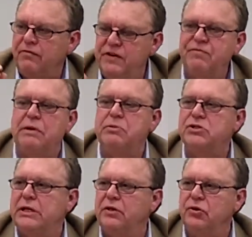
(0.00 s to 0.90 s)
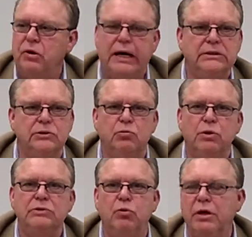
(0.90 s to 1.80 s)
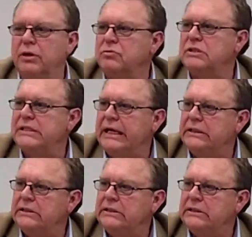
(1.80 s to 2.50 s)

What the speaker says: 50% of thorax is which one of those 6?